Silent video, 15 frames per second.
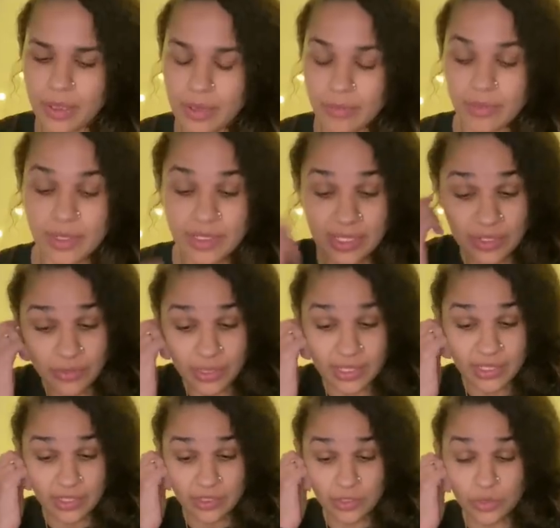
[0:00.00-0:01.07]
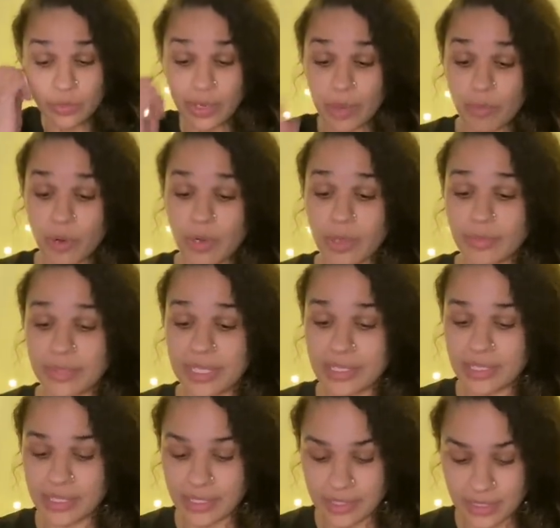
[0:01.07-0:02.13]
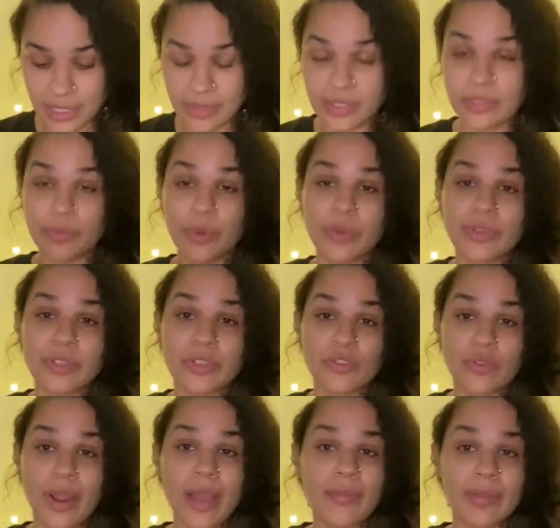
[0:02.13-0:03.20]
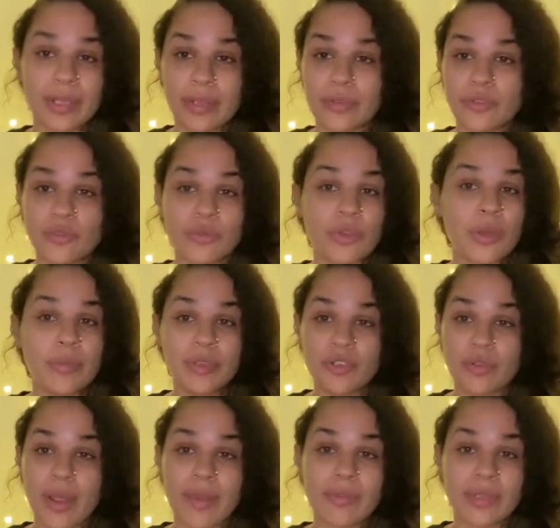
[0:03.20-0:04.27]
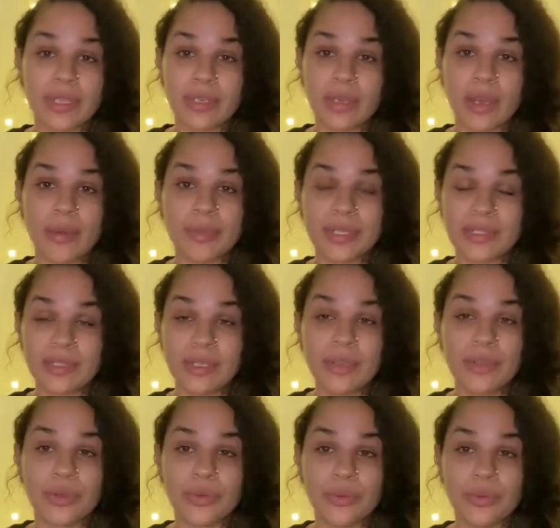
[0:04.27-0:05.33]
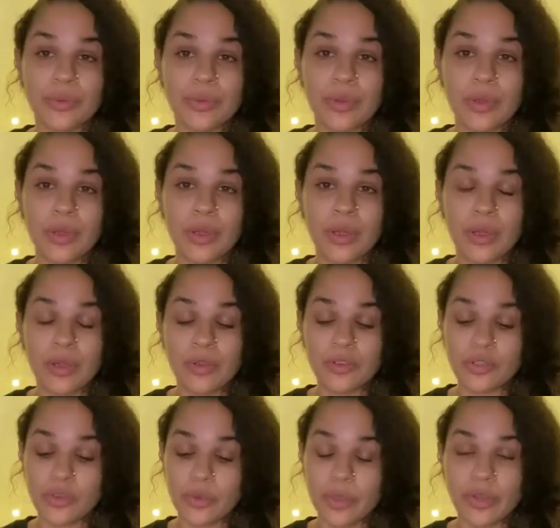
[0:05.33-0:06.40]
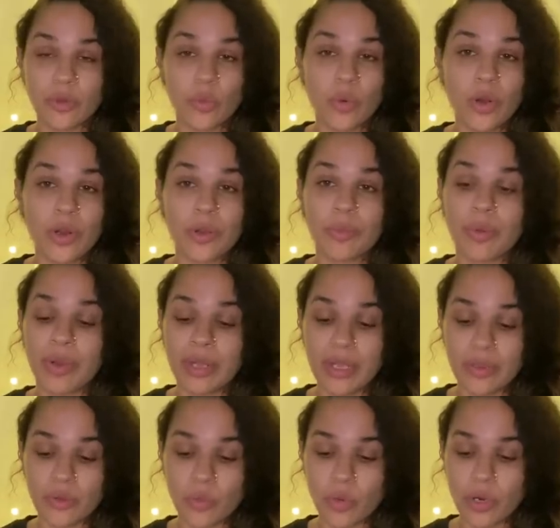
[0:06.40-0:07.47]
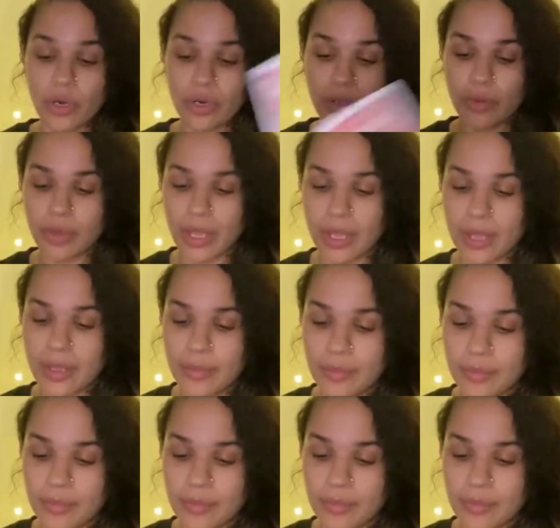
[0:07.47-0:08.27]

It's interesting too, when I brought up distance, like this person traveling, could be traveling to come and see you. Doing the work, putting in the work, okay?